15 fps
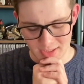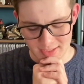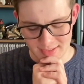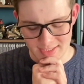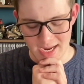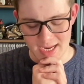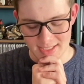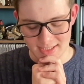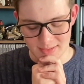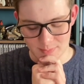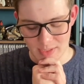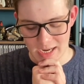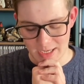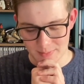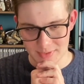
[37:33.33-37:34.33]
set
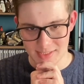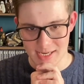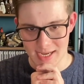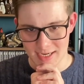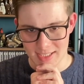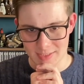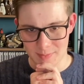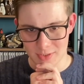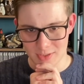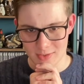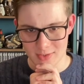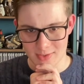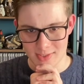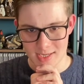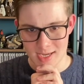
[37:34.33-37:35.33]
perhaps next
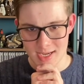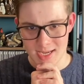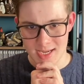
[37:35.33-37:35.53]
because